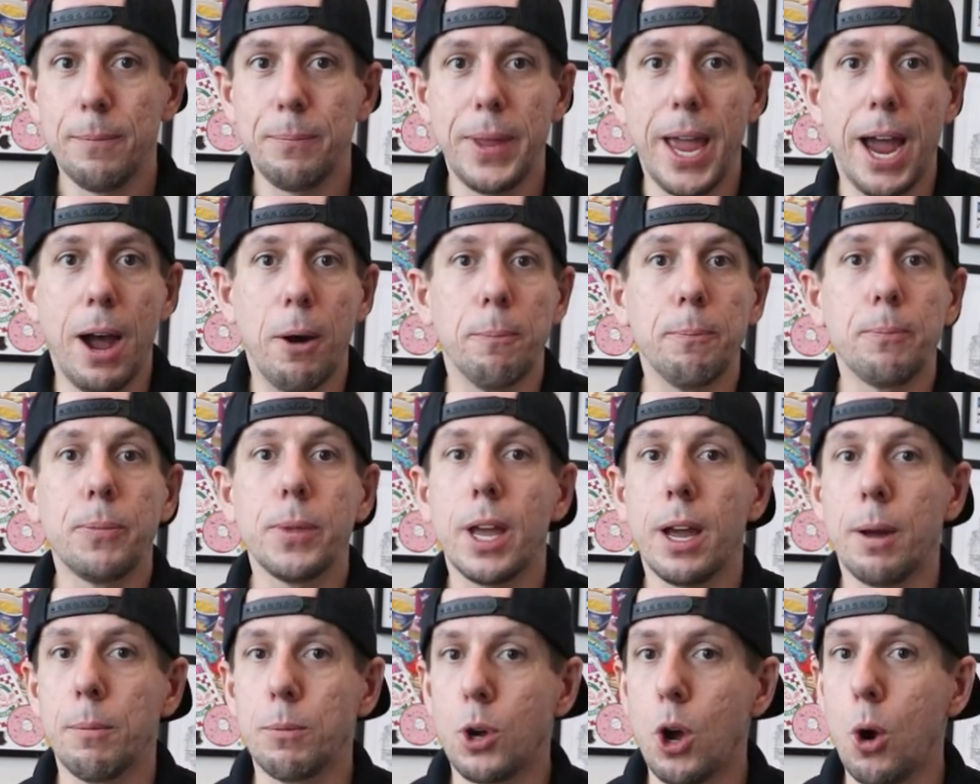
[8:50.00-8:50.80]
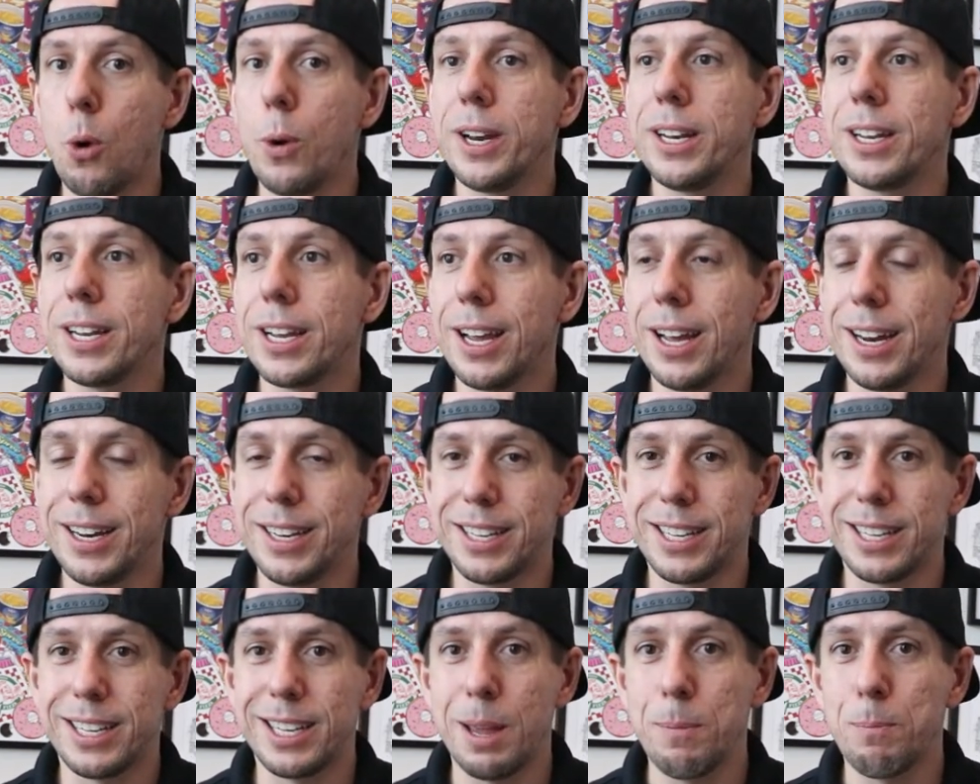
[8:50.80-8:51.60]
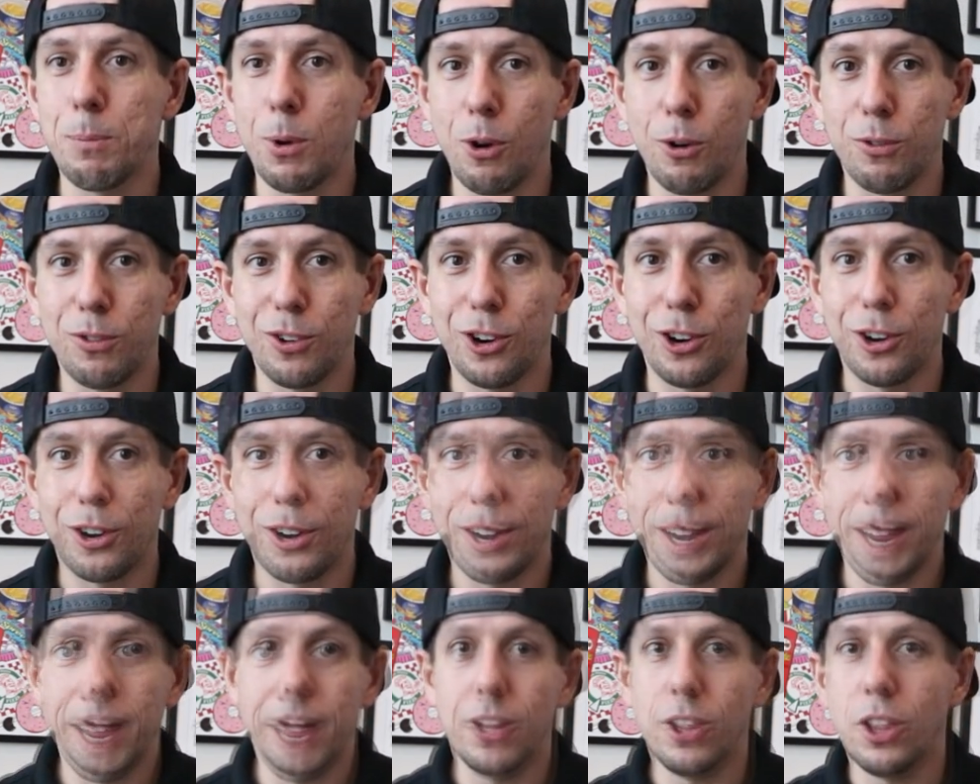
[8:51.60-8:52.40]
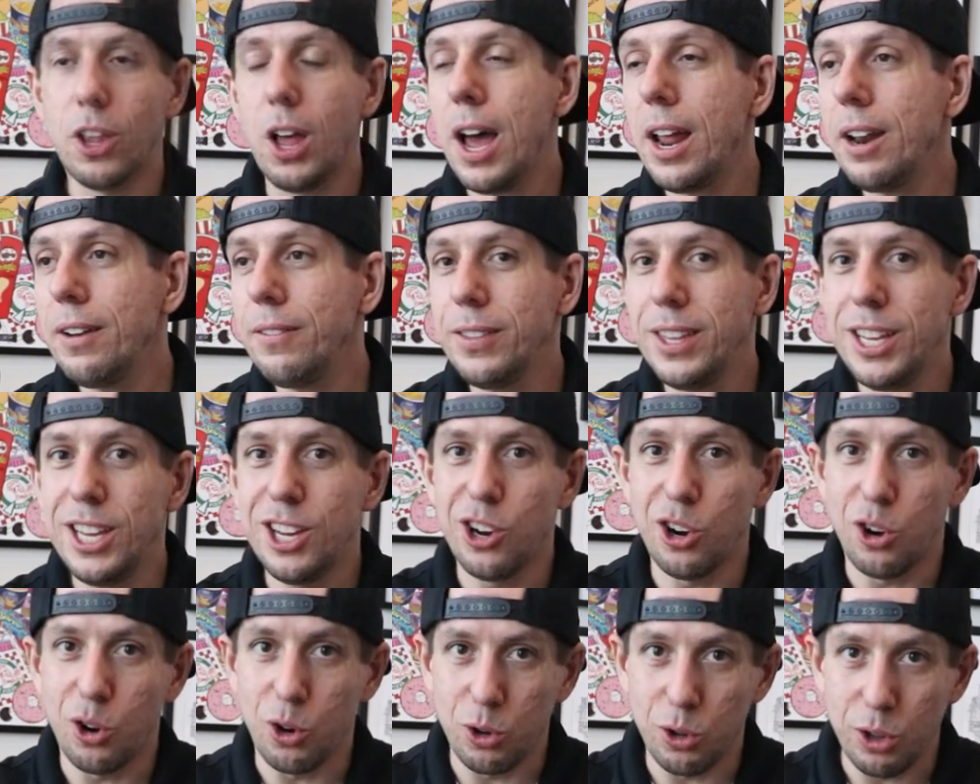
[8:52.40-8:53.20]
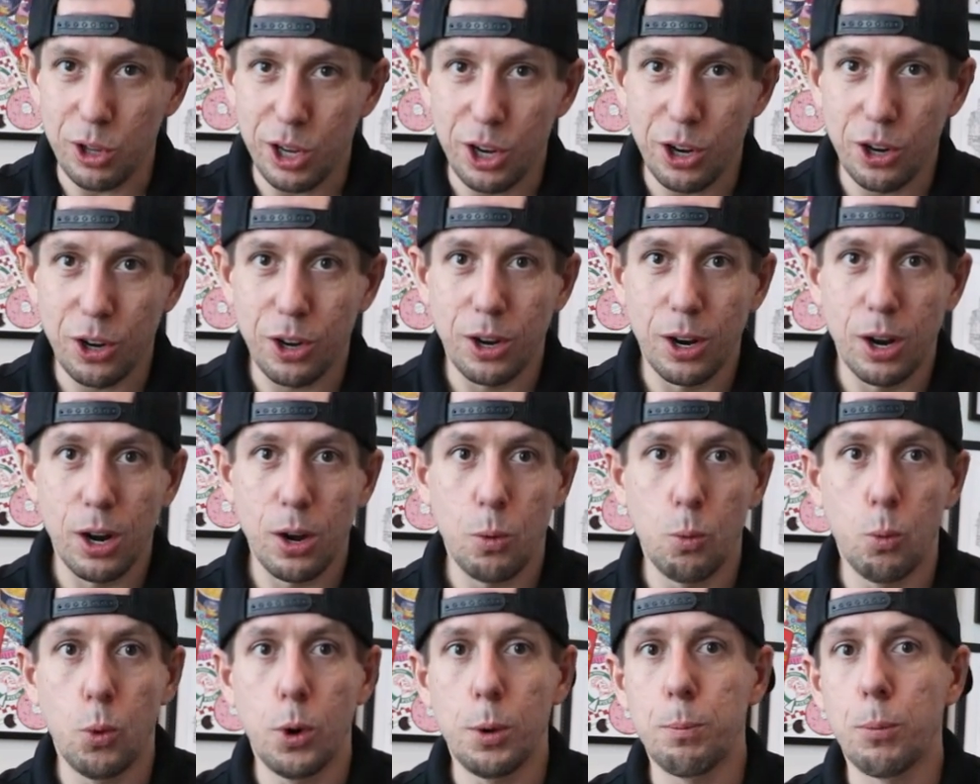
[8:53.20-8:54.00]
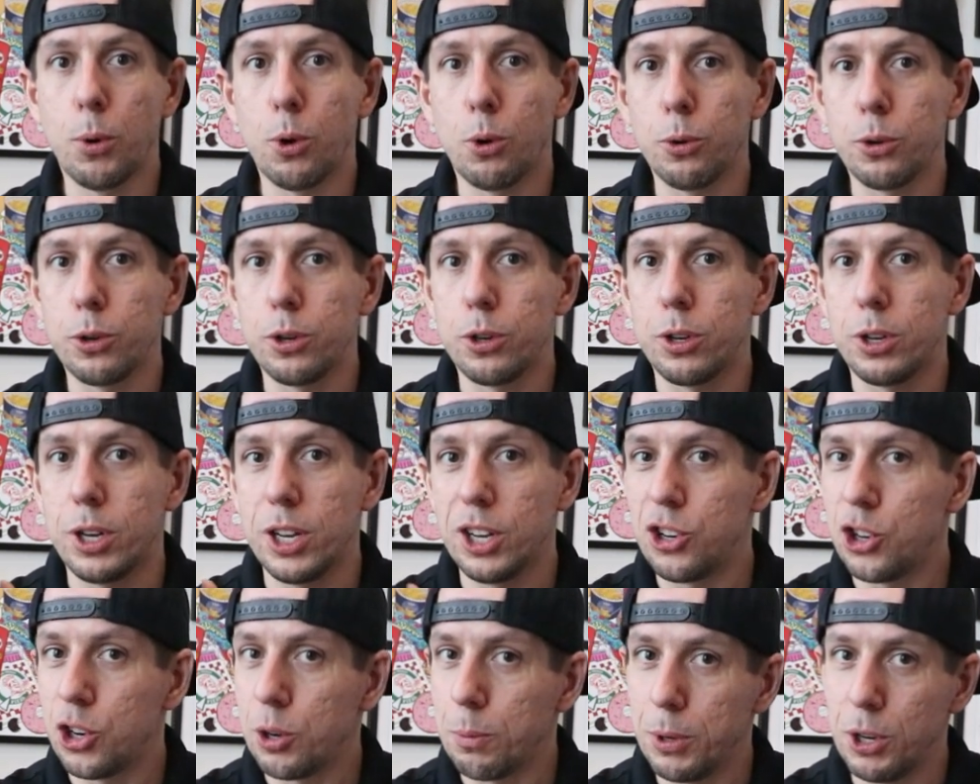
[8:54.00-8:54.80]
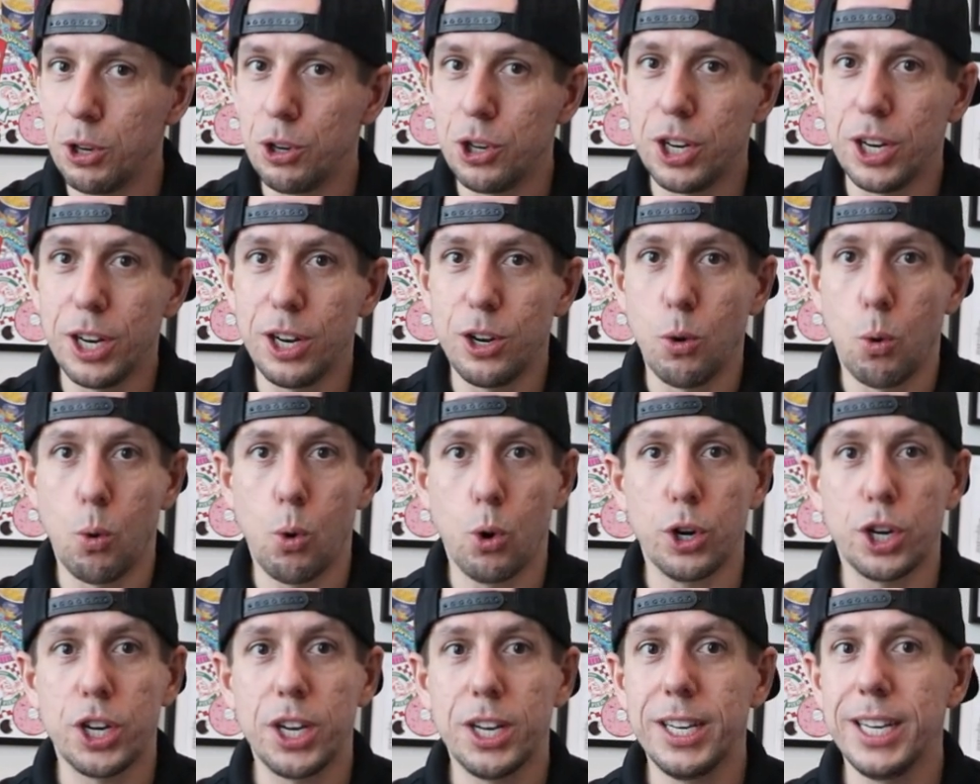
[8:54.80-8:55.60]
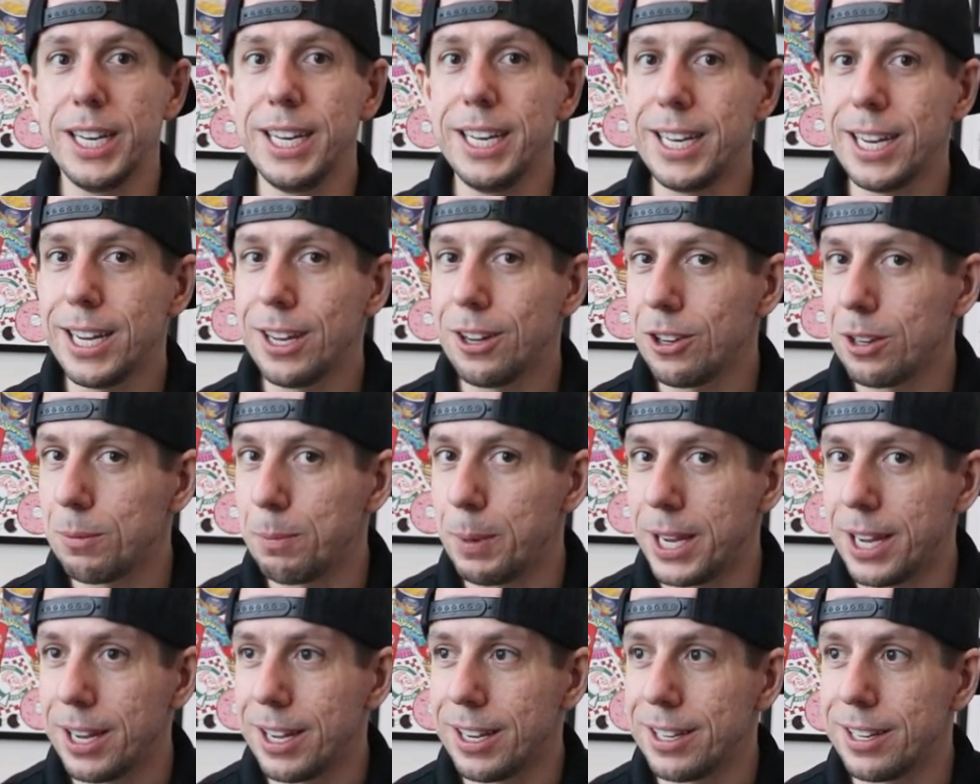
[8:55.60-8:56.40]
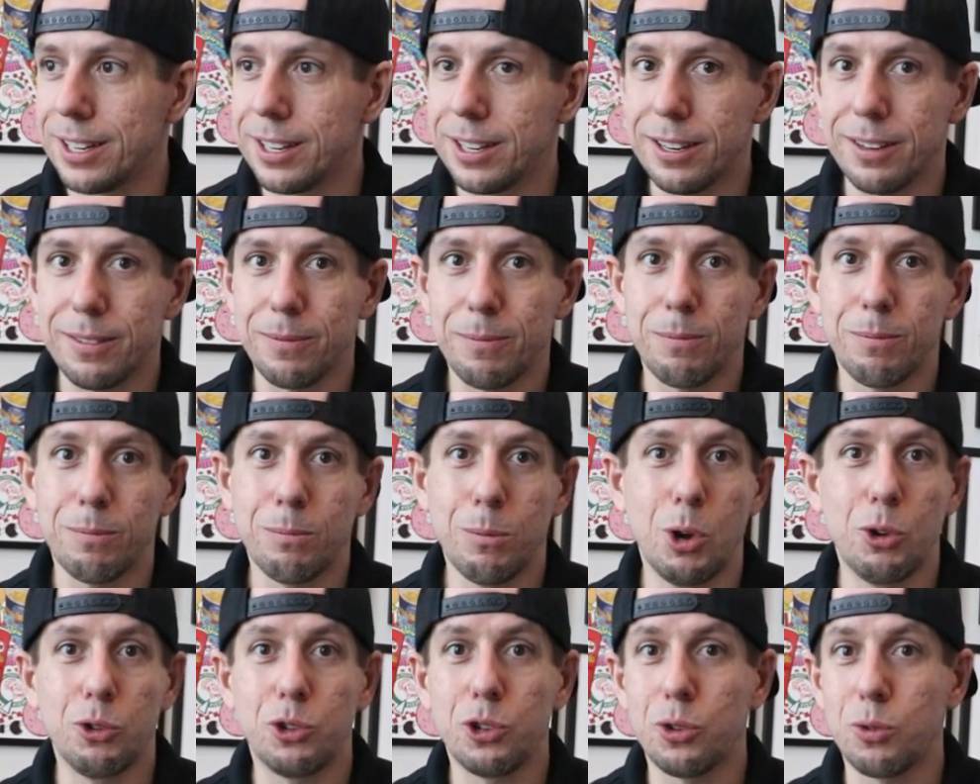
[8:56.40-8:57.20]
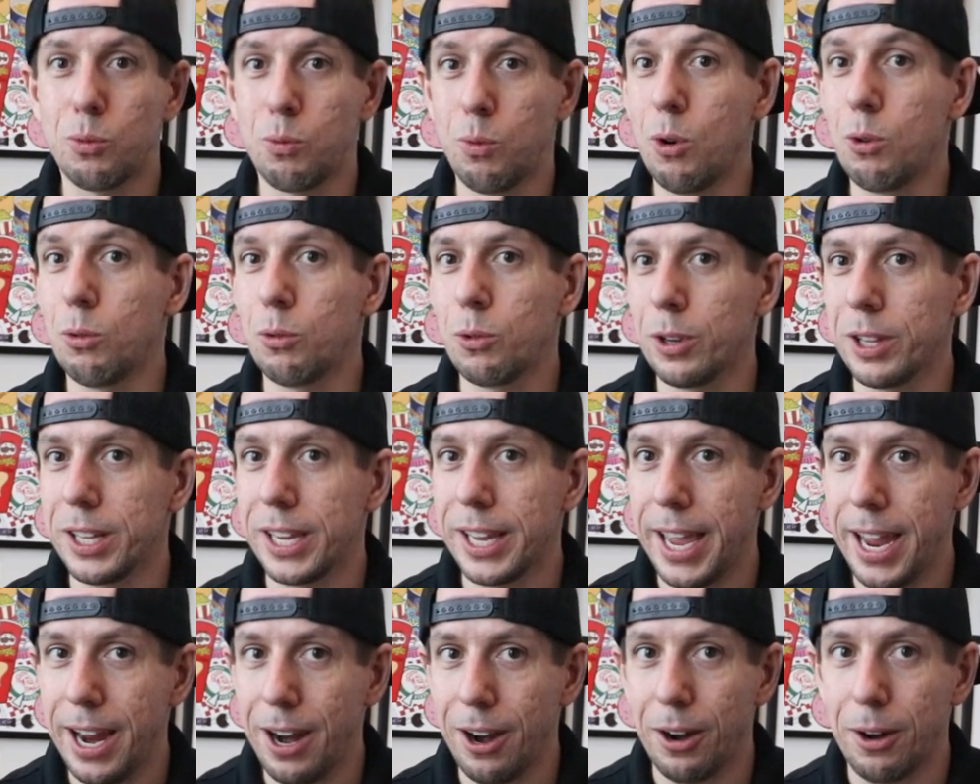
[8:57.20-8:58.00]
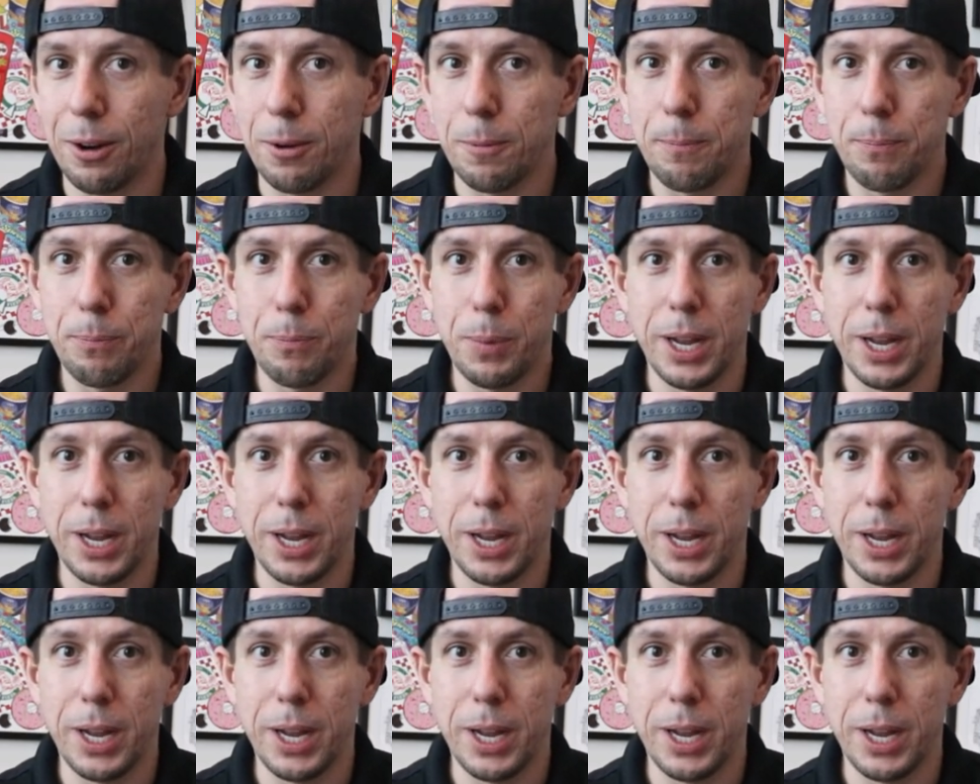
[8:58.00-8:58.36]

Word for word: Now, I'm going to kind of skip over a lot of the earlier Woodbolt distribution origin details because most won't really care.